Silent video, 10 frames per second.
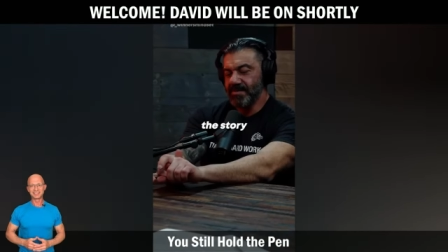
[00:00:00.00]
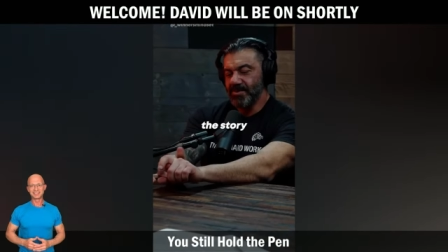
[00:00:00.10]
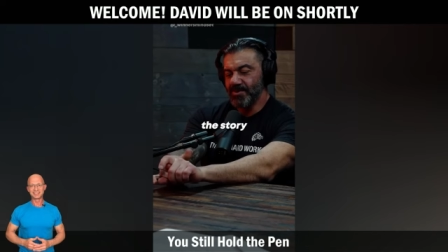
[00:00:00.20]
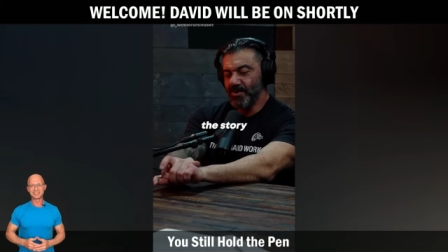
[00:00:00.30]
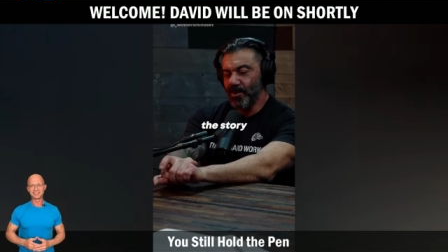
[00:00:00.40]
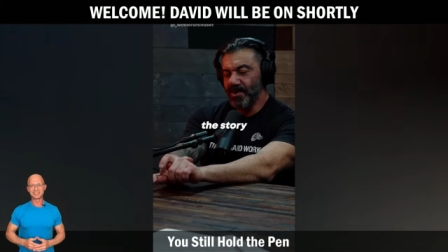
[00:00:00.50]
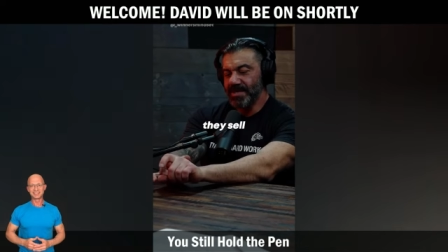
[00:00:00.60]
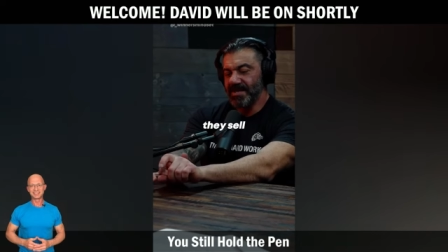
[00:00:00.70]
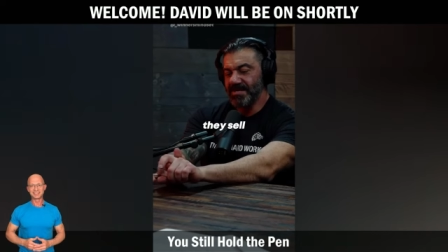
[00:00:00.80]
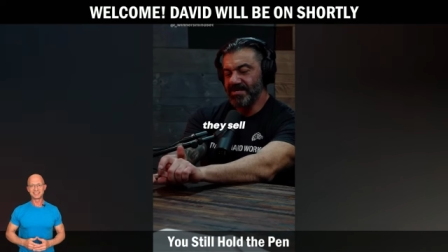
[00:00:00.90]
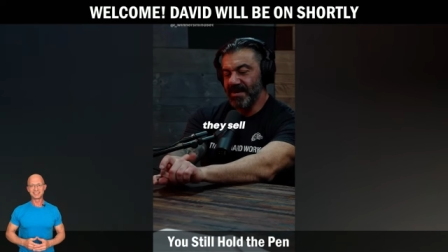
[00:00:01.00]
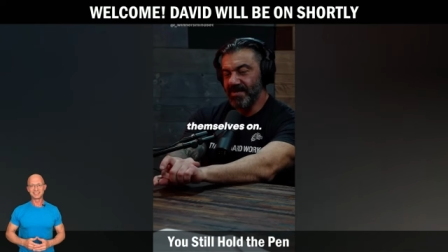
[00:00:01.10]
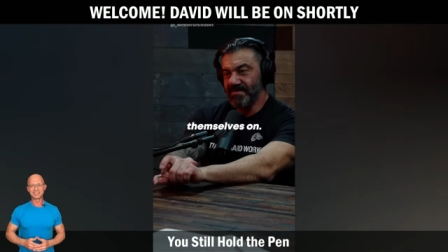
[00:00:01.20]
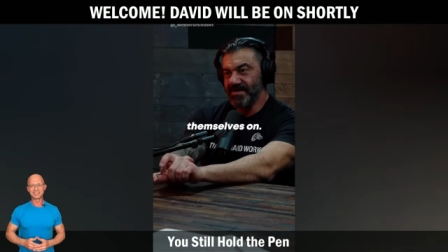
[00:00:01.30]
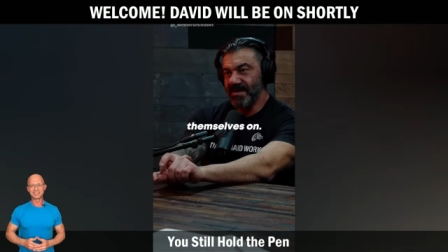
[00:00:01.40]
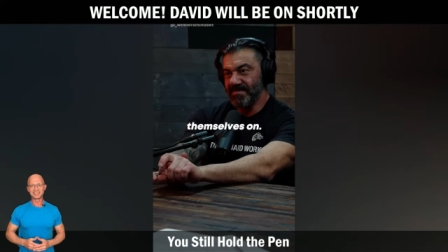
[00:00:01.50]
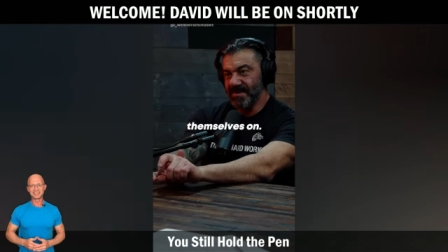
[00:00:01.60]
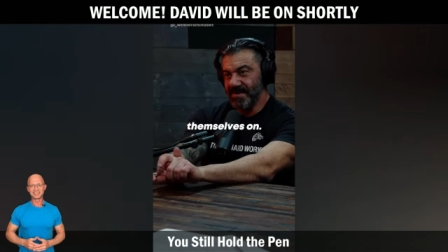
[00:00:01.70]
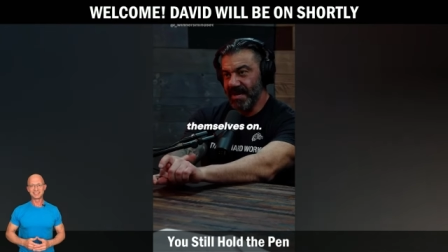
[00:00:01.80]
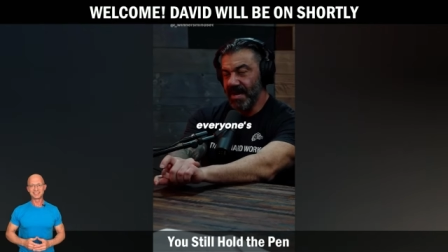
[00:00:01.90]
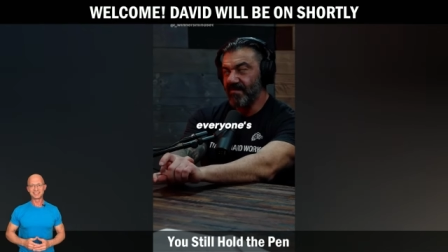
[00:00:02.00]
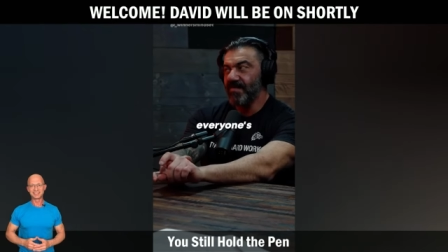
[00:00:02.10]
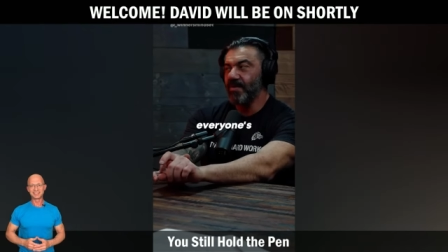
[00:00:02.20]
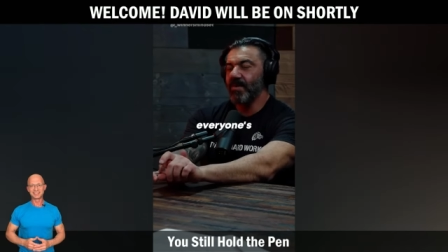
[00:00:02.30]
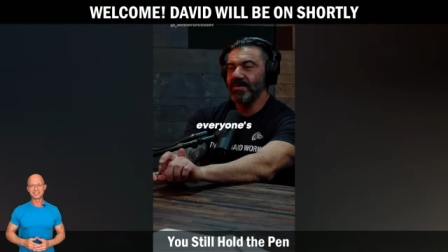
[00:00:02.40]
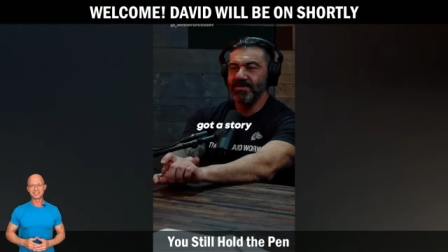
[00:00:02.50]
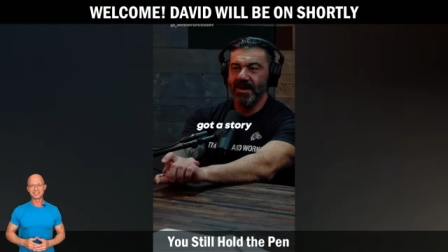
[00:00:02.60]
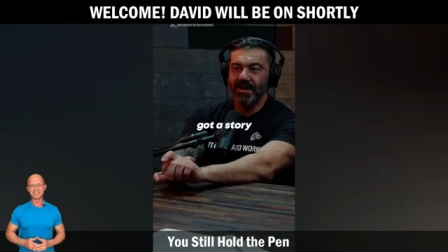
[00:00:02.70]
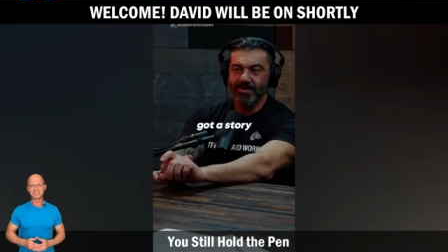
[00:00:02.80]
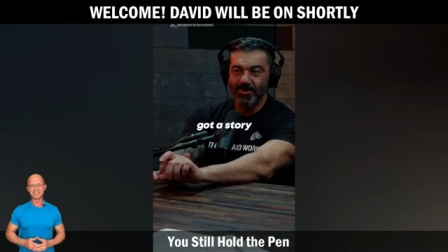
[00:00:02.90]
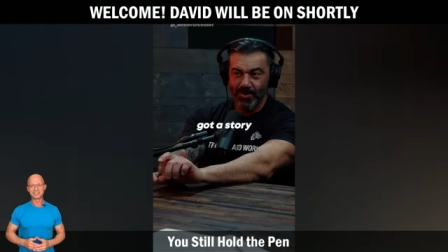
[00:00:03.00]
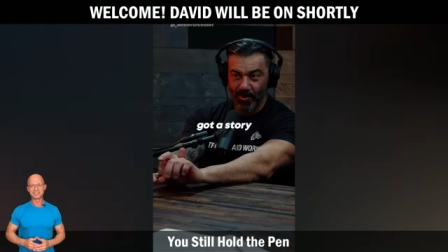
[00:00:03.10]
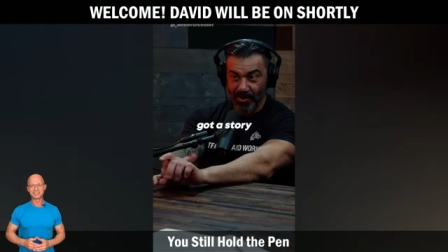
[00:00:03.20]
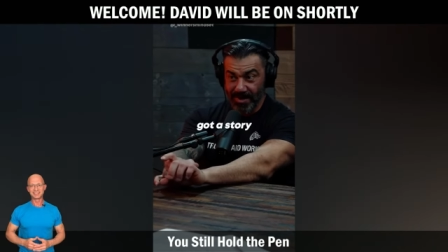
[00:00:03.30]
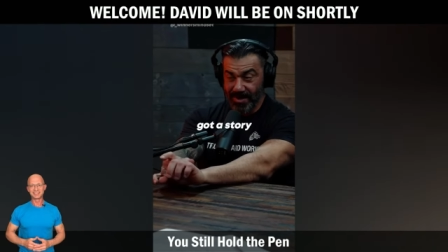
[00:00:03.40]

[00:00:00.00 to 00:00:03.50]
The story they sell themselves on. Everyone's got a story.